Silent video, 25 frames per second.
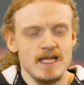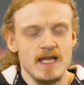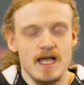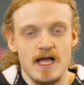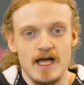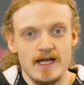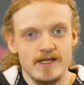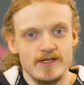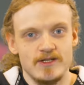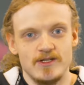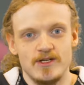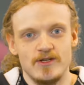
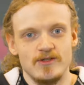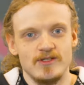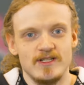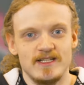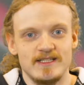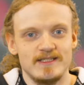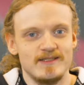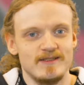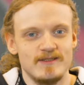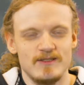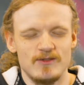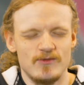I don't
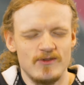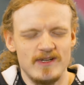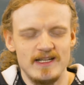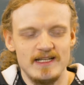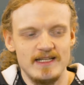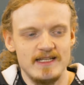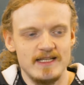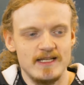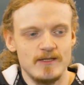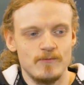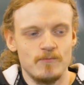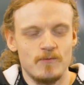know.
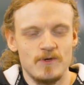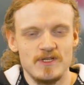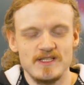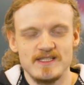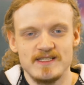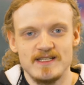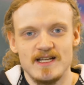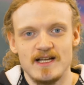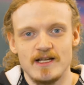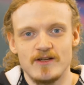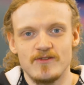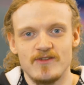Really, it
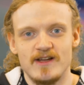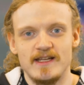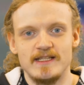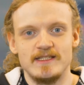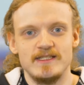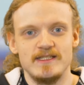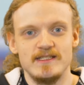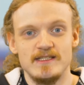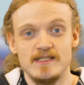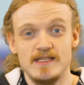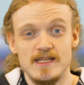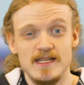wasn't that great.
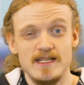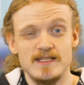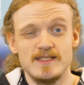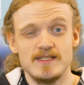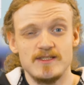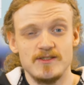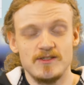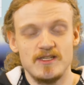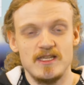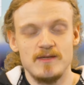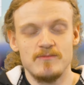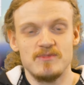He needs
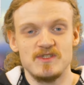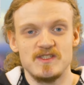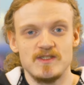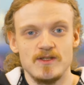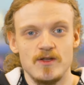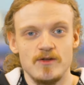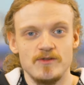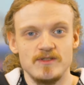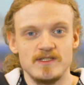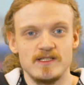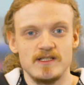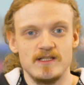to keep his
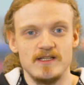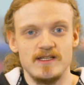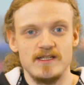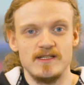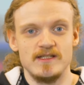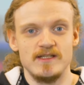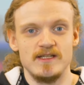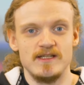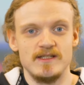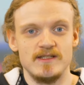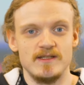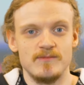nose
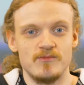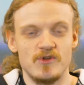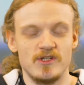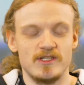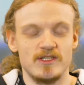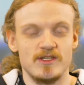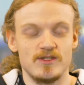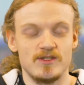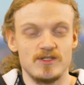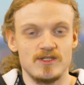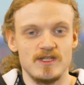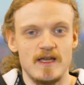clean in the
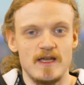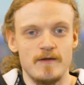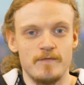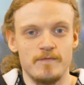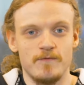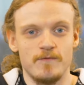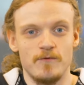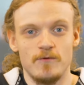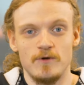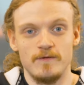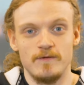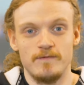British
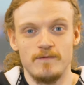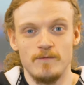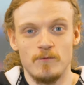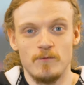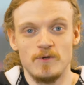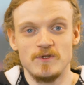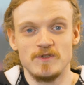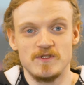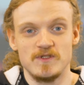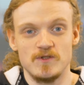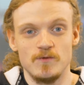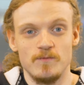F4 if he
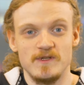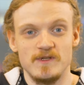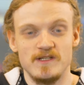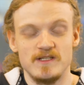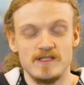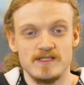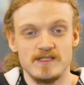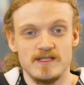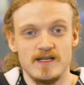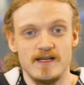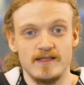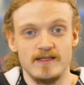wants to win
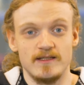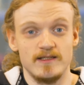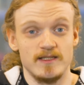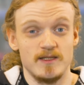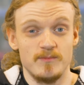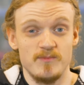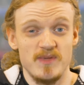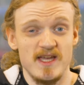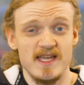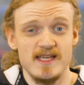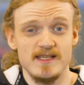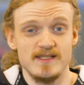this title. The
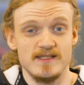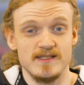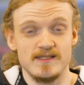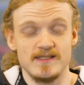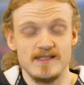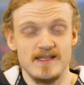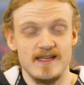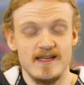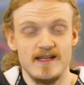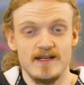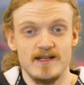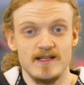pace is
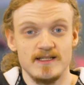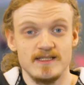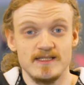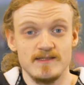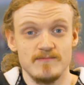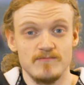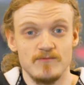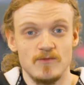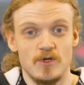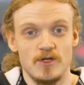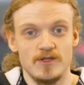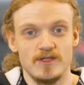there.
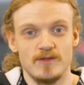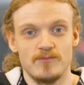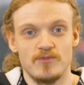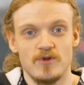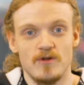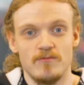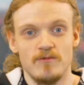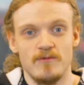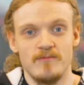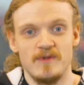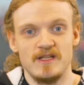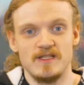That's not the
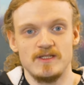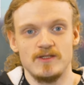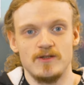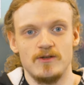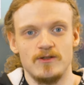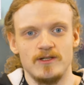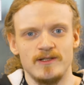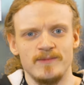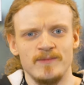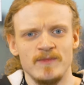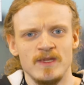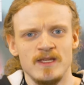problem at
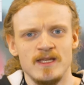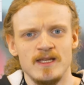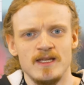all.